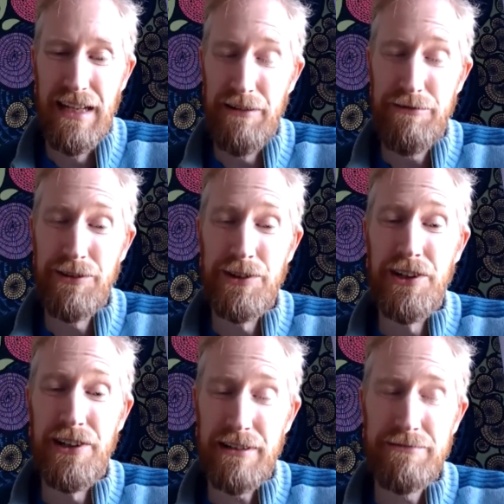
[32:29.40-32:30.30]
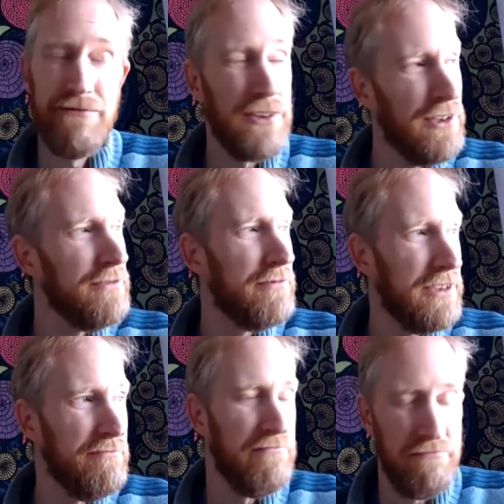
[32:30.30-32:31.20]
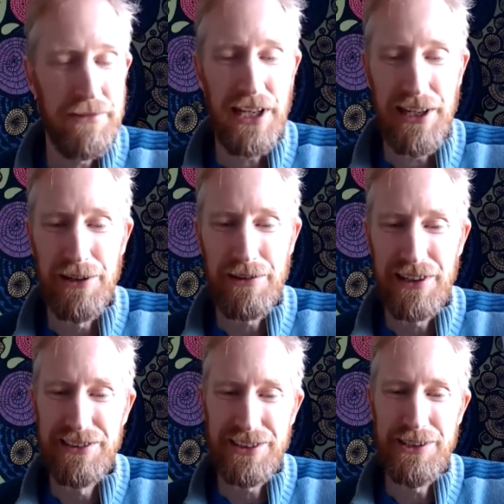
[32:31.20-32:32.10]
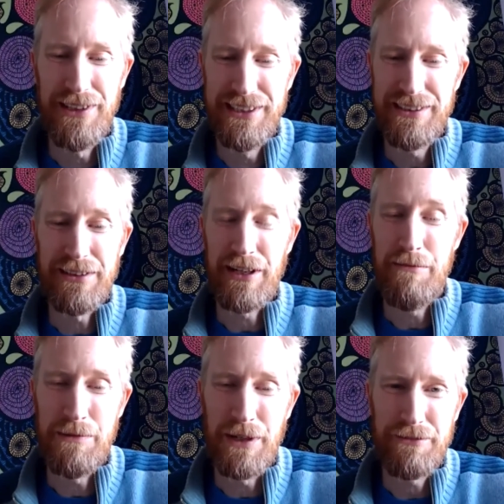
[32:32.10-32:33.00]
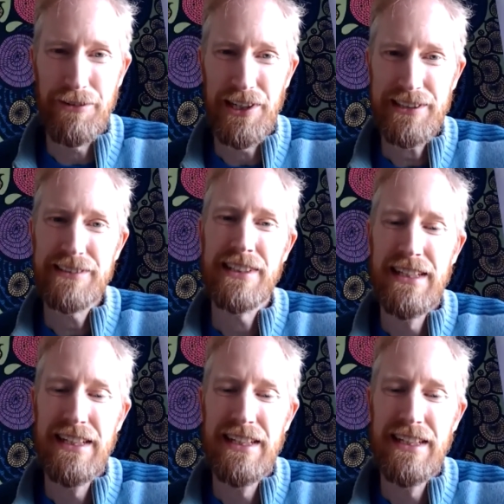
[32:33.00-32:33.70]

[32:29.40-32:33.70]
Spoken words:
for, of course, the local students who come and work for us.